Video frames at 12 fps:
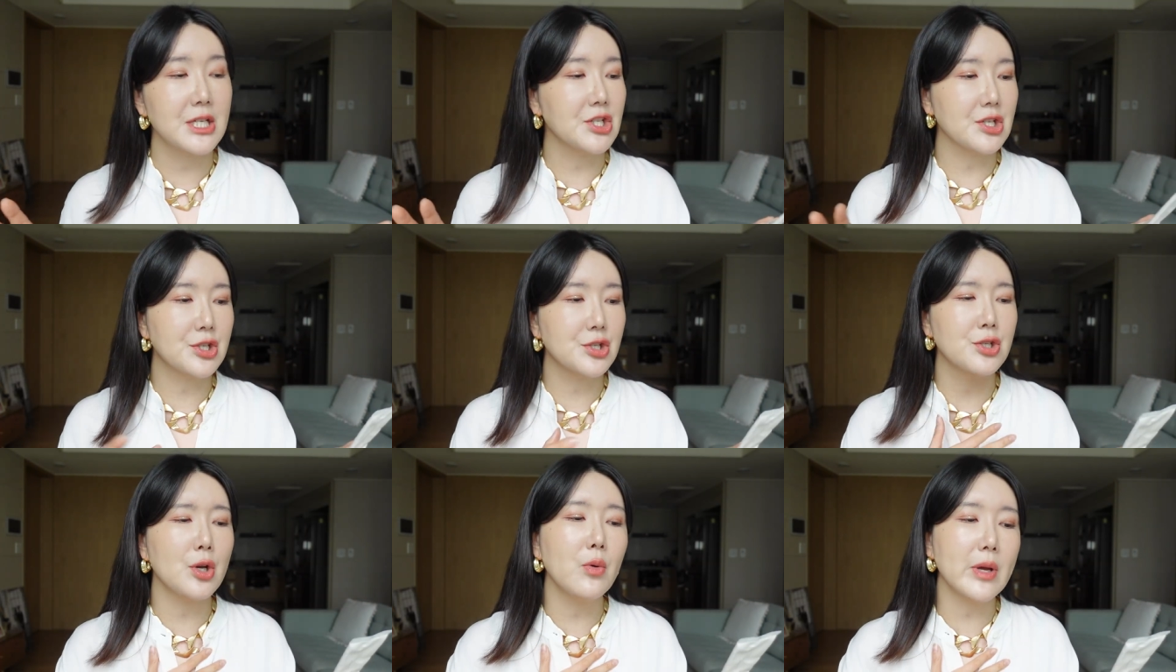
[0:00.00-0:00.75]
It's
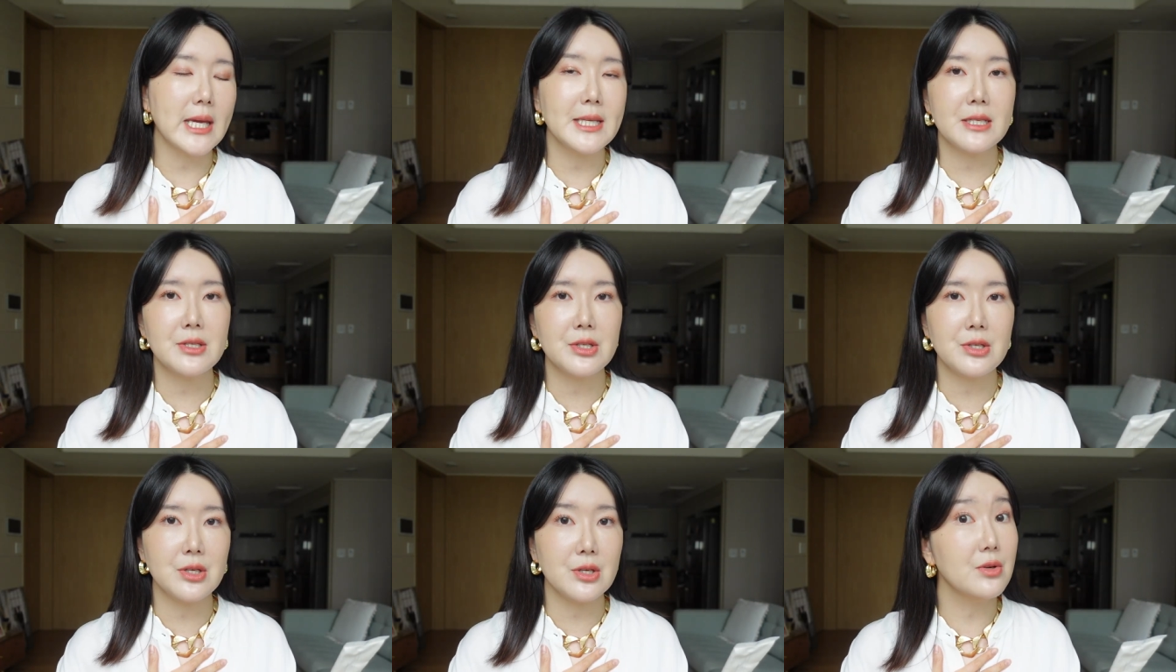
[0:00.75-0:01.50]
just so easy
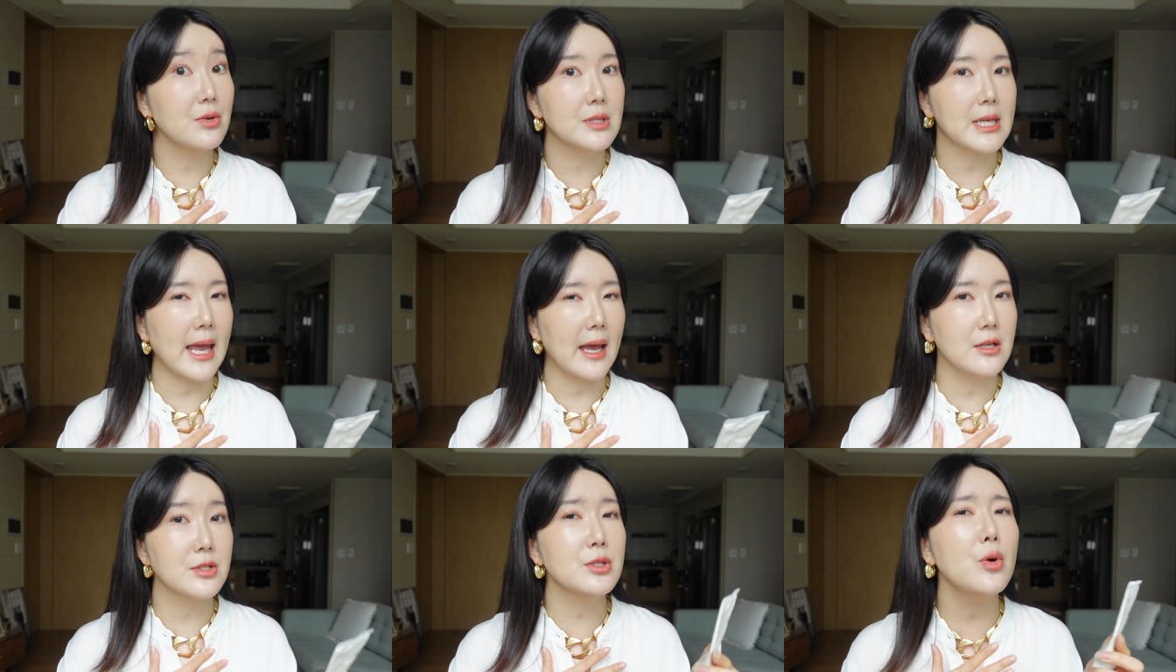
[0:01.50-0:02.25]
to use
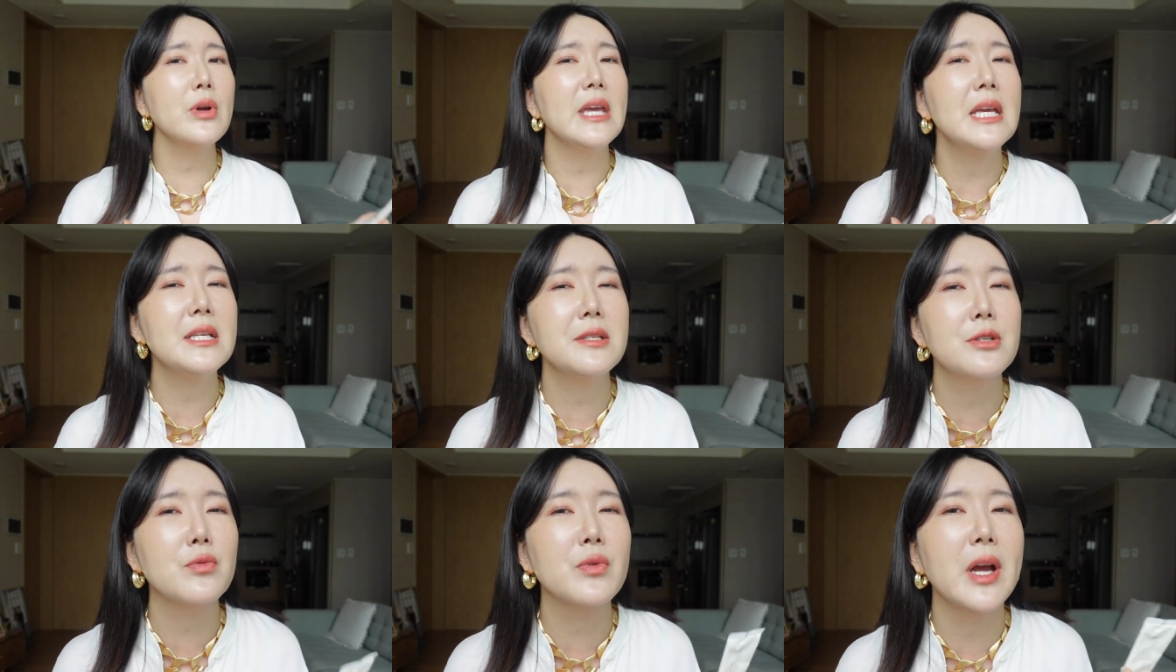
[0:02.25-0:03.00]
and so
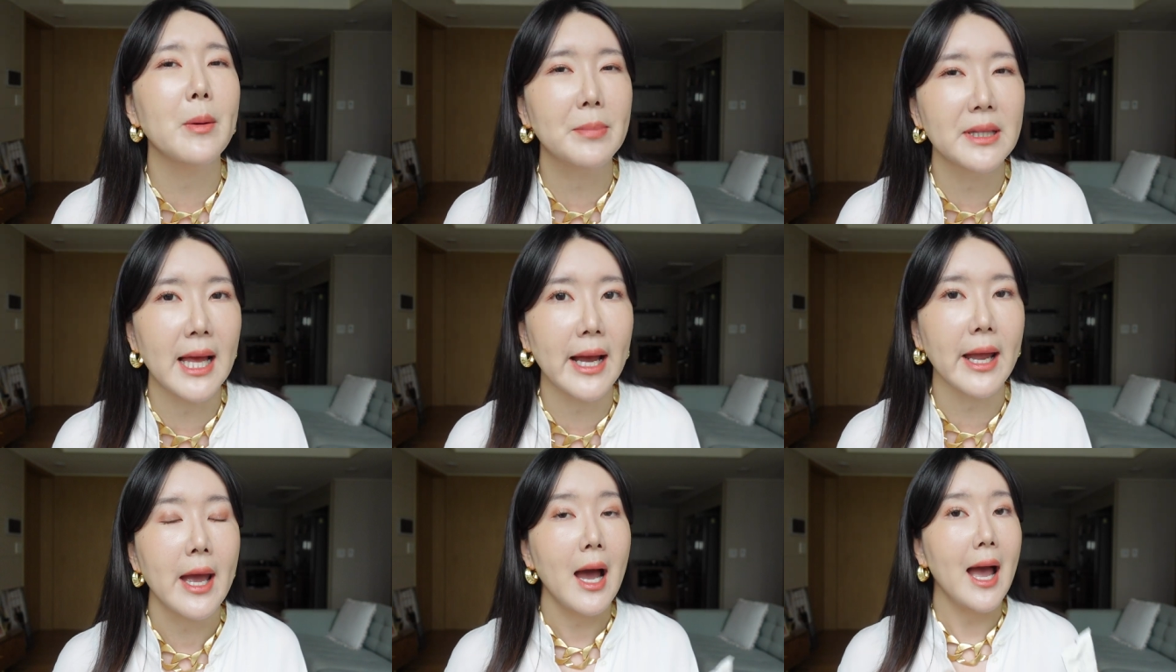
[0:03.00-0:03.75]
easy to reapply.